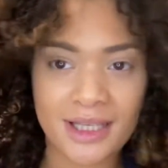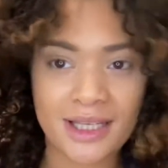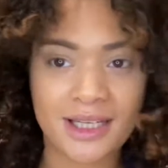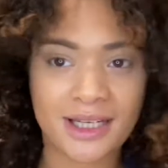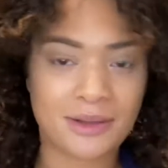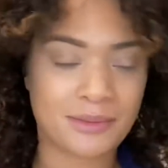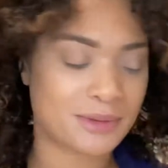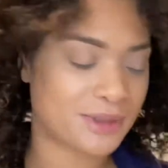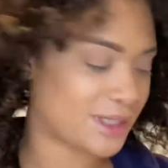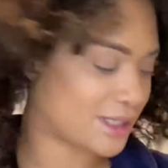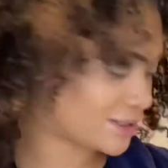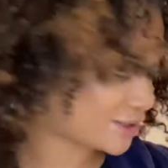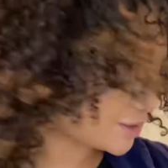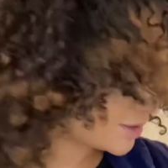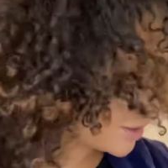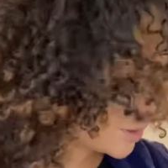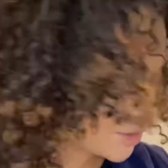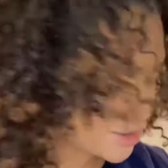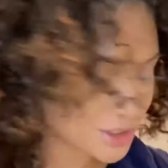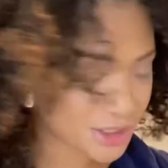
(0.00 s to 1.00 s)
I would like to
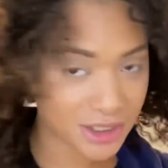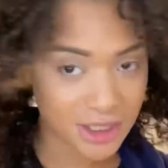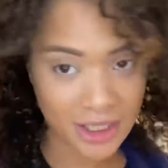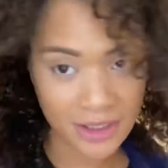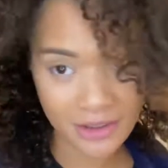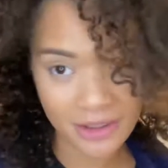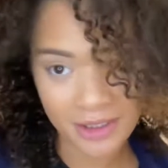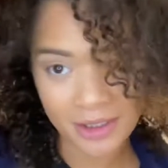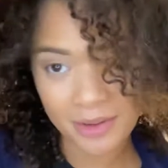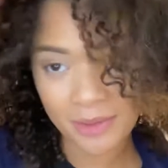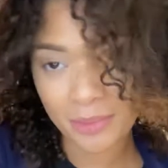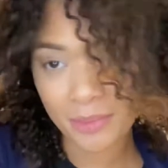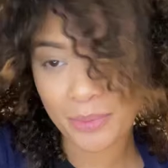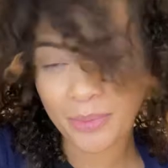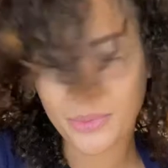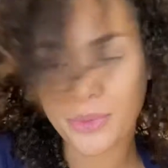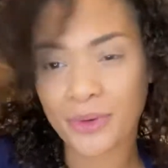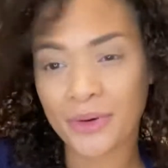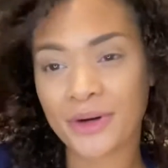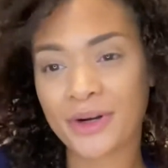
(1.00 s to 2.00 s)
start sharing
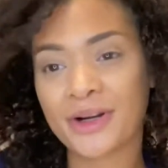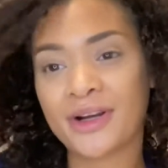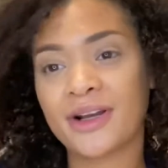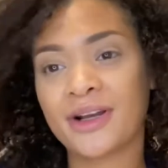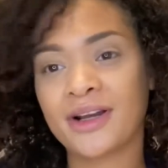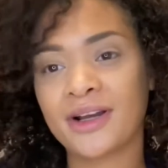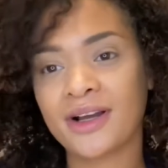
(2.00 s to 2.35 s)
more